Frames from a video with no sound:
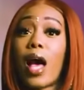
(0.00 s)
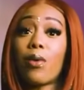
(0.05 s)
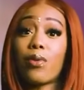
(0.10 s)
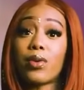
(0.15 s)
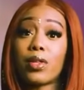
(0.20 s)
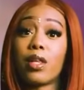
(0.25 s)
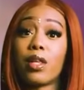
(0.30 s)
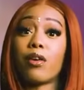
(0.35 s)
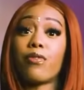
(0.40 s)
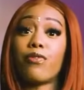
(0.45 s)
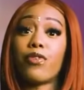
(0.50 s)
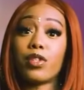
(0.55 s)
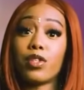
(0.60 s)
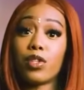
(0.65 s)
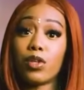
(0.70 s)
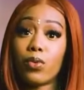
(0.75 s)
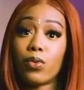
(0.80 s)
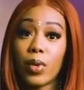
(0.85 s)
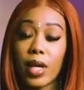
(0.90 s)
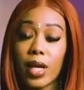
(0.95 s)
I was there for
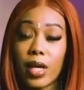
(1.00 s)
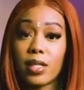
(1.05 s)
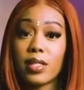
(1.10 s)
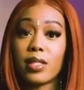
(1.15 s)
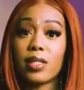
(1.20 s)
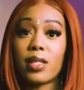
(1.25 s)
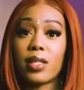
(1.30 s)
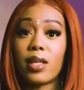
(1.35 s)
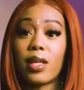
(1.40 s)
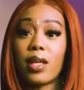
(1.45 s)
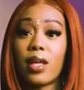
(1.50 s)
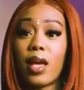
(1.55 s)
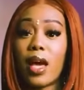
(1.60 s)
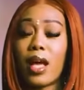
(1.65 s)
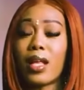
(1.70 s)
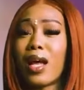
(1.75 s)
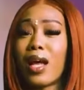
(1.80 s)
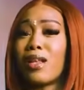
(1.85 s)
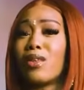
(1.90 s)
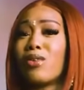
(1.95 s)
2 weeks
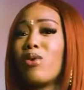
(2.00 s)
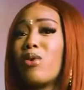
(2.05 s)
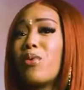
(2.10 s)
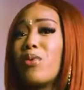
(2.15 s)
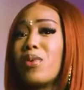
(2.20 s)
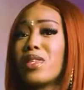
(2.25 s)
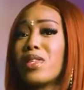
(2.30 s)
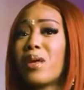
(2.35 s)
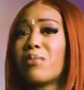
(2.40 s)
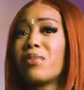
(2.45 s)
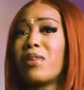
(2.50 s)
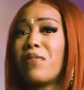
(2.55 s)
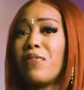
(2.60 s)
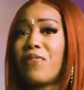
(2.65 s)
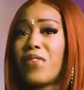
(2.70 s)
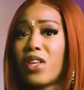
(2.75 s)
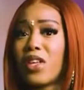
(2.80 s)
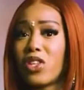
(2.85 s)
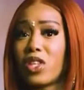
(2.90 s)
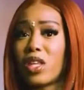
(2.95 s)
and I knew it was something
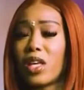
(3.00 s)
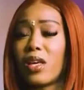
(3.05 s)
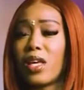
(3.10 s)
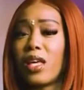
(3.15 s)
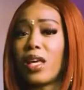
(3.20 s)
fishy.